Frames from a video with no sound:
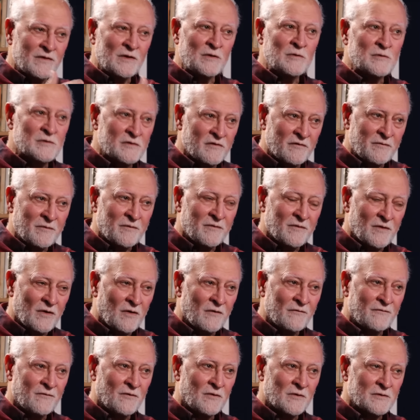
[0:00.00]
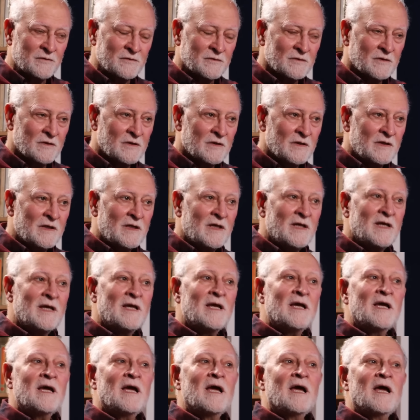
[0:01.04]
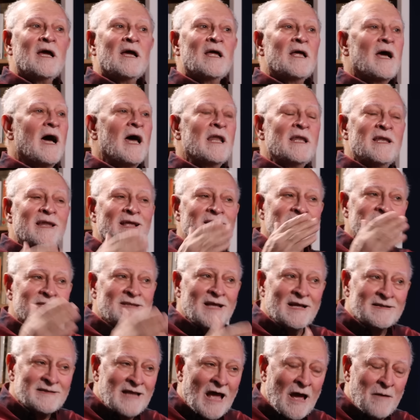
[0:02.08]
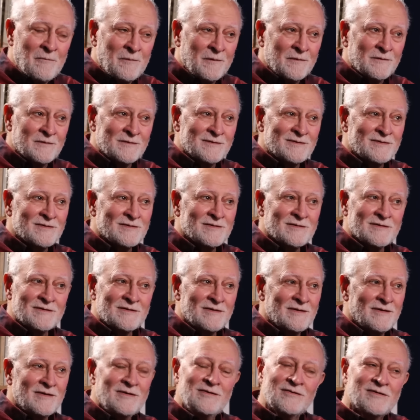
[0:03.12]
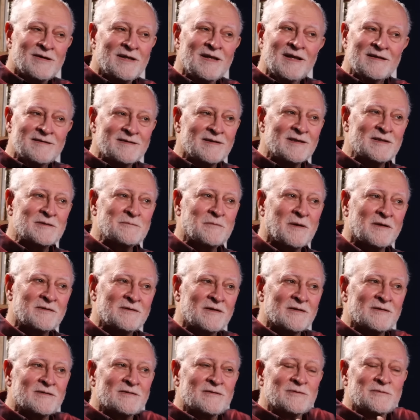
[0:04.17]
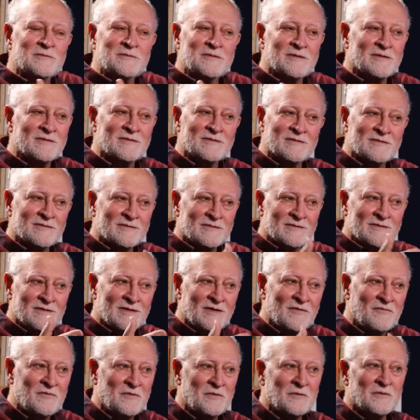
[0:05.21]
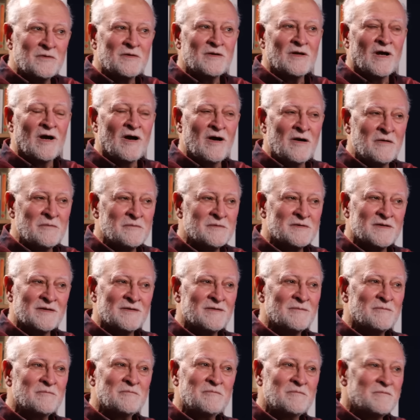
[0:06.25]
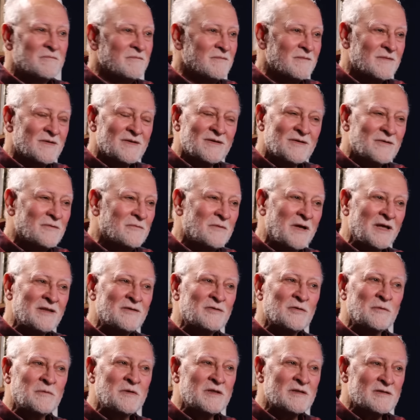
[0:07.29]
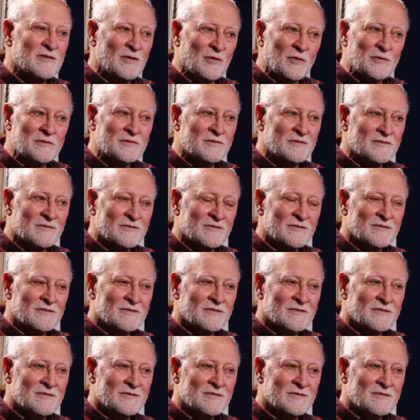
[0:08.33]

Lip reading: the use of force. Unless that happens, you cannot expect us to just give you the arms and wait to be slaughtered.